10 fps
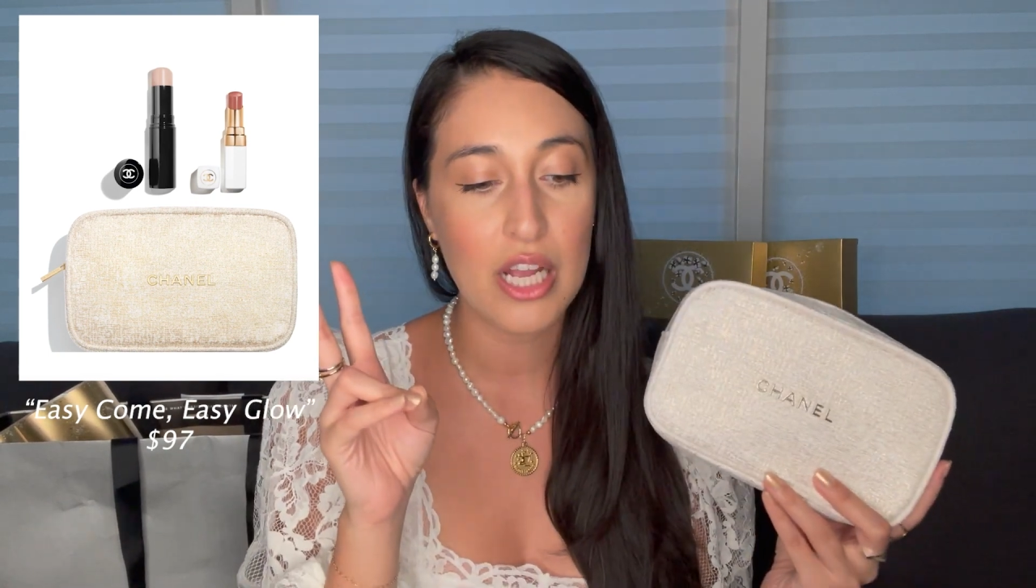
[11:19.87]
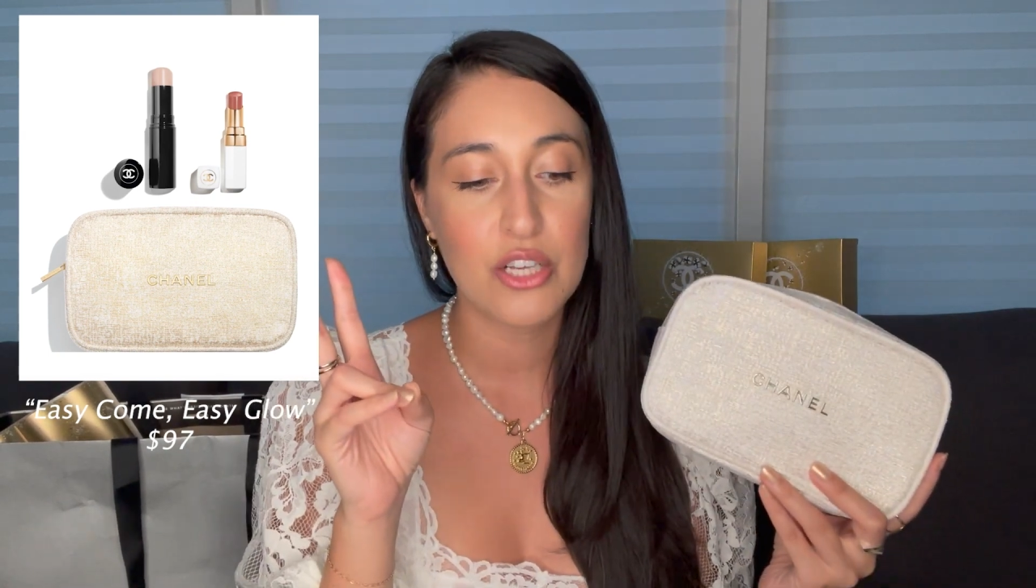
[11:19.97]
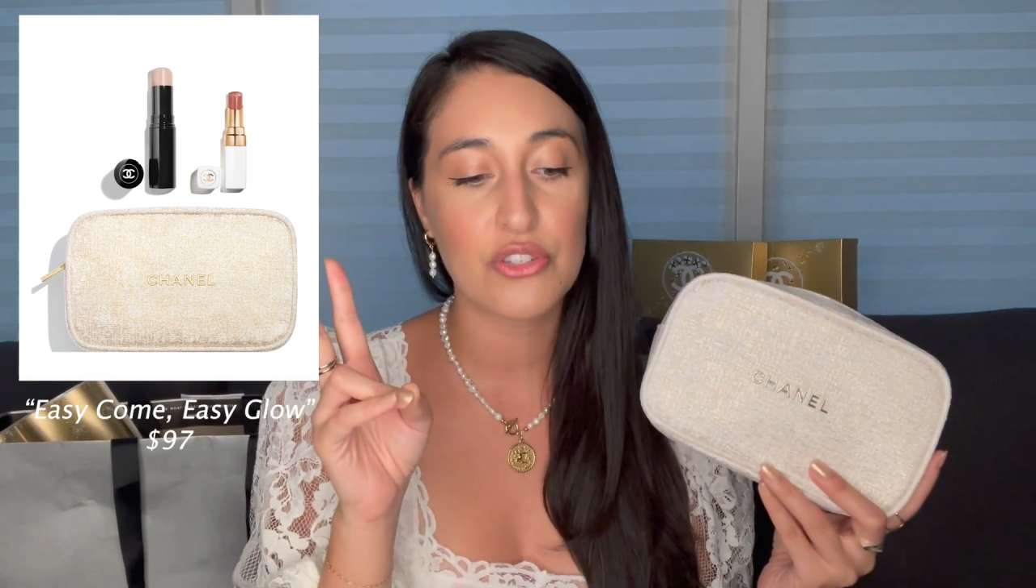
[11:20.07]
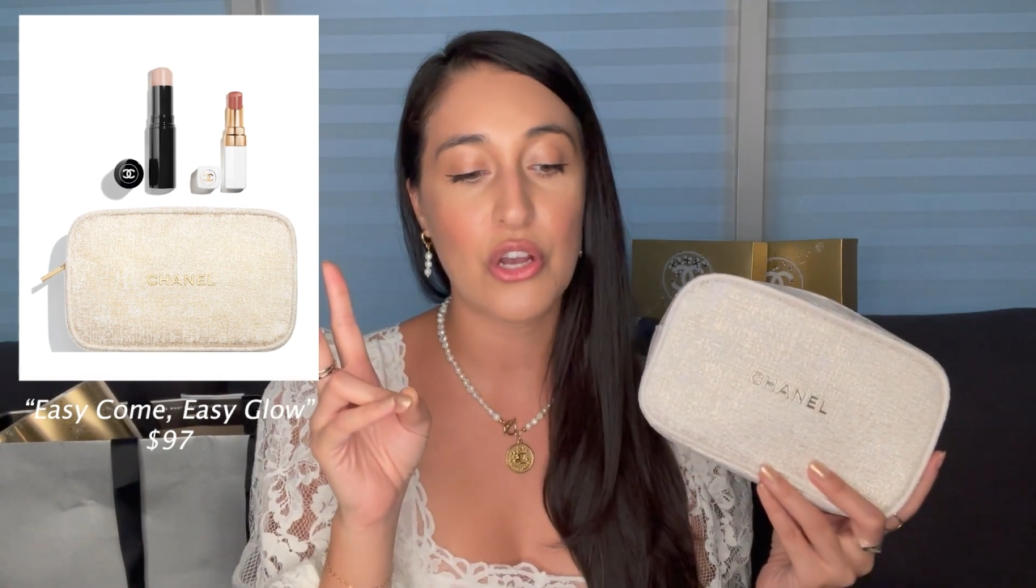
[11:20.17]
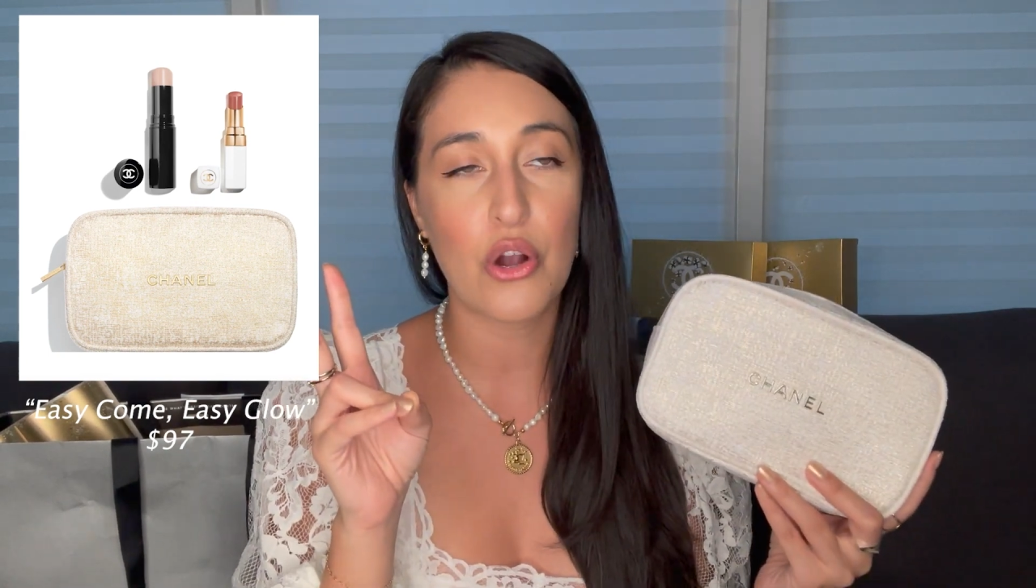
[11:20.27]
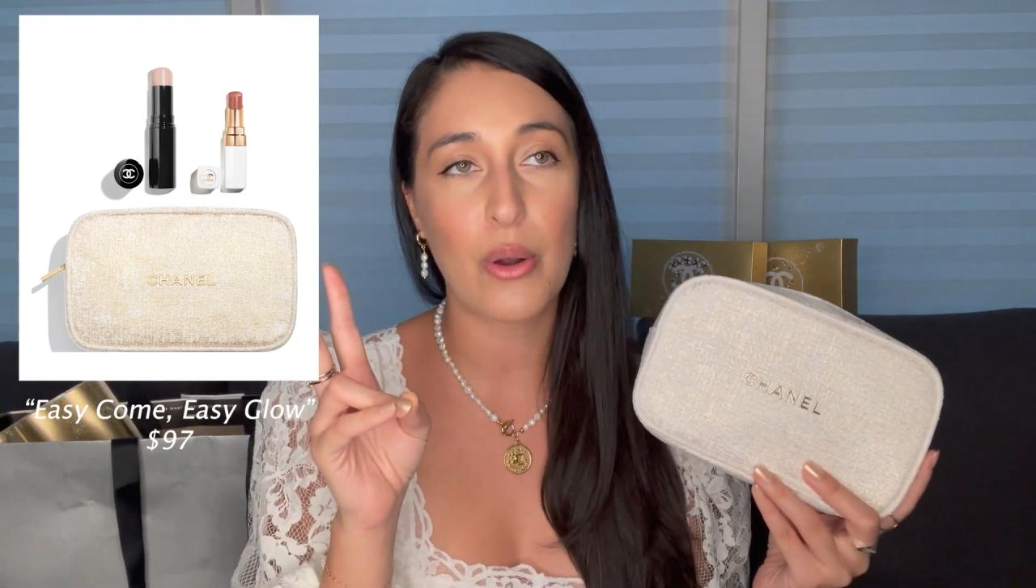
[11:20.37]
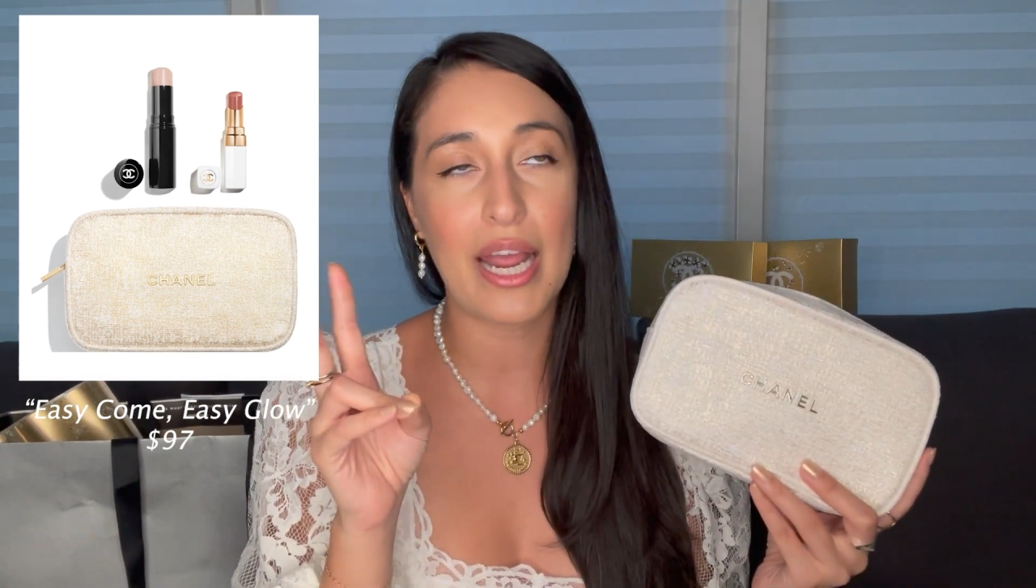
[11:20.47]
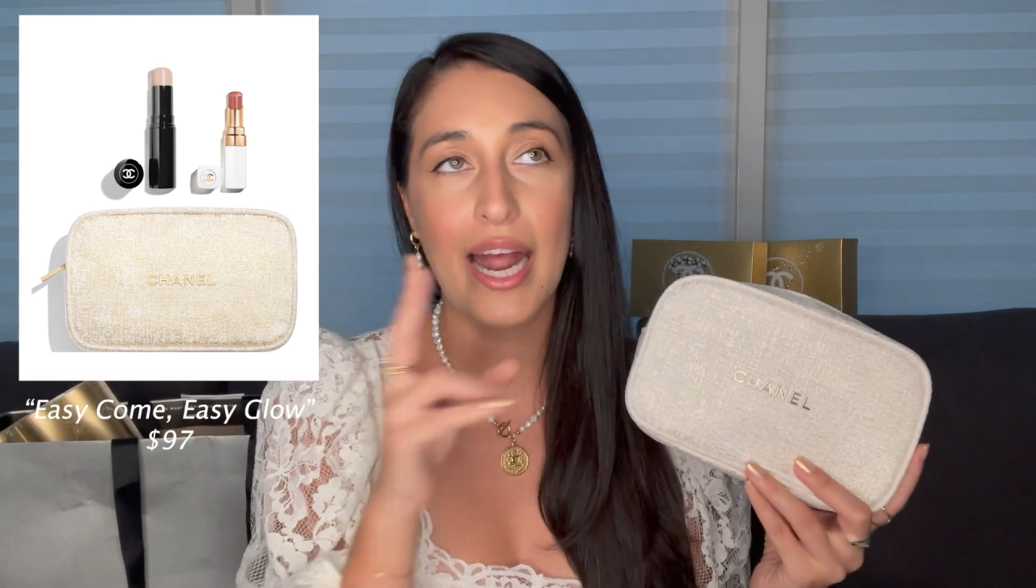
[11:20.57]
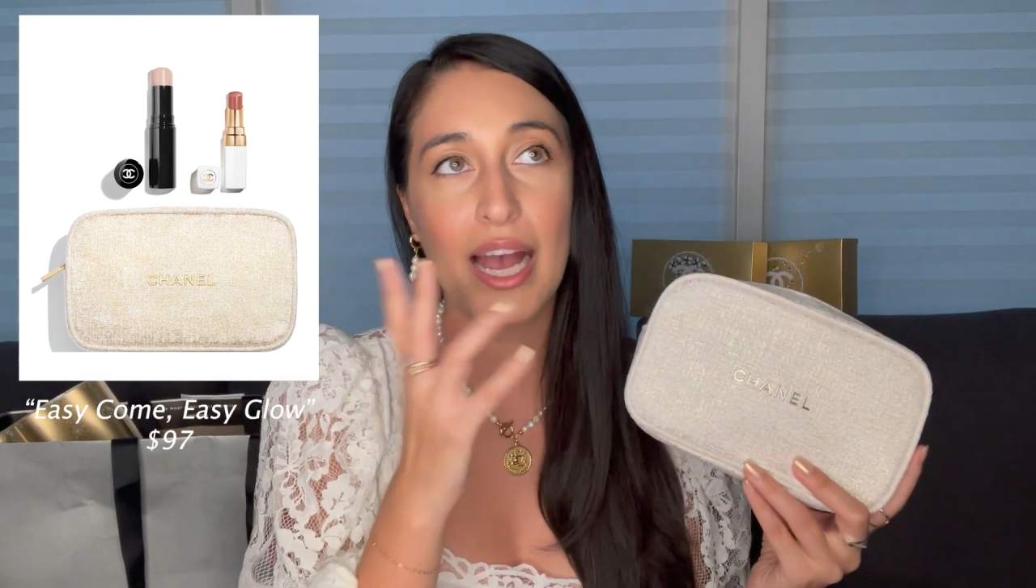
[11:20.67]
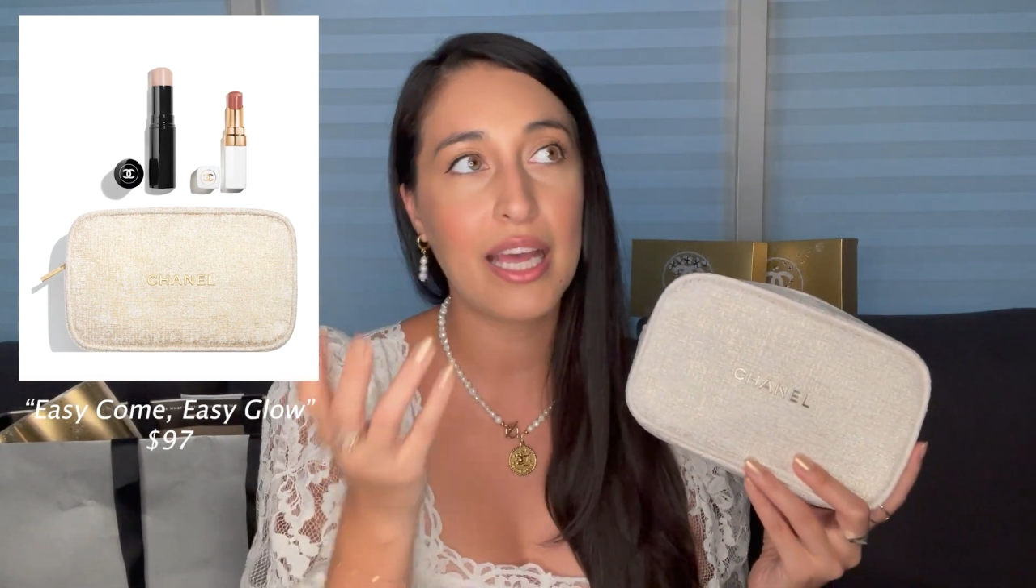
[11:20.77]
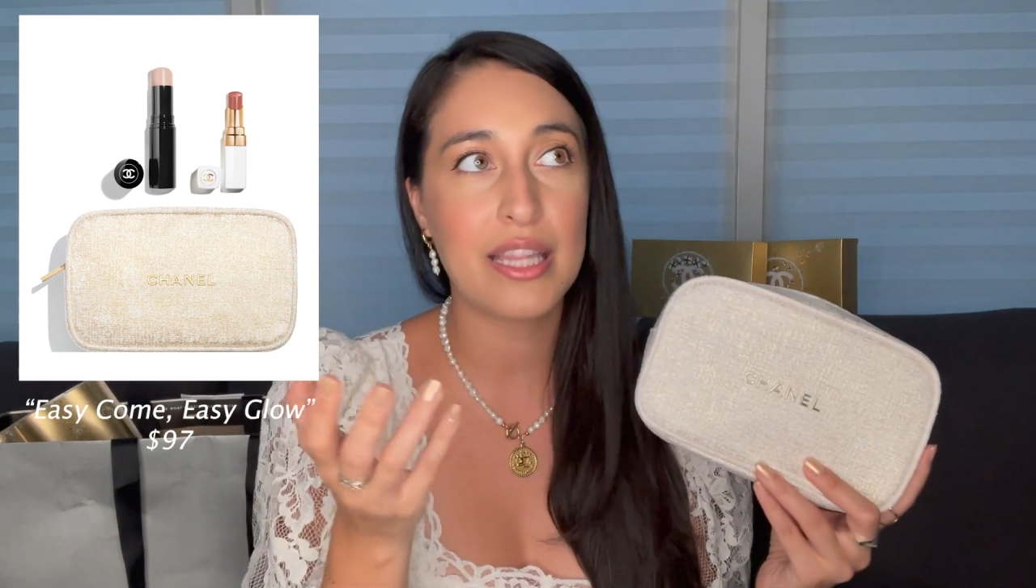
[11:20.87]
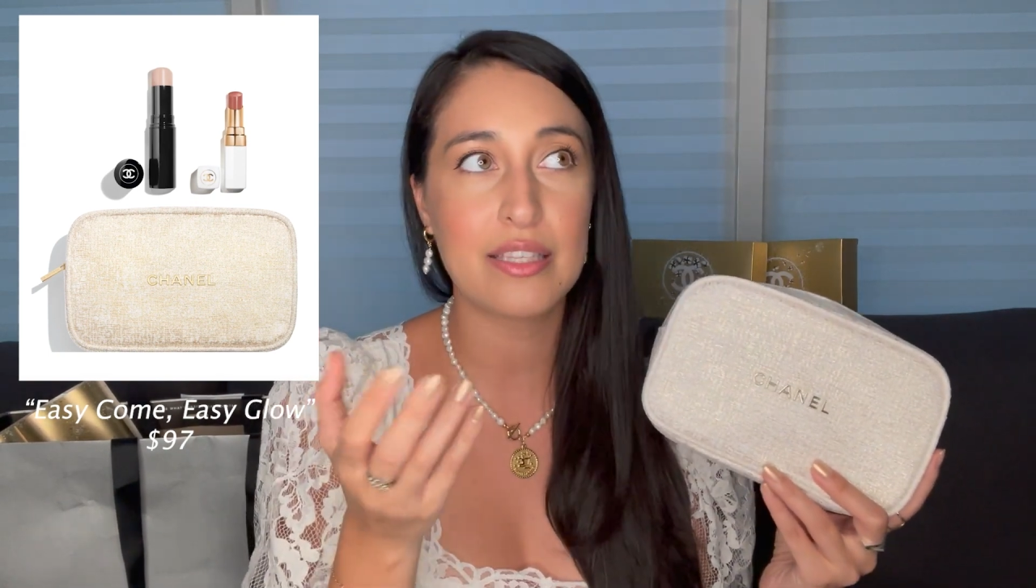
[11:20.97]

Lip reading: So it had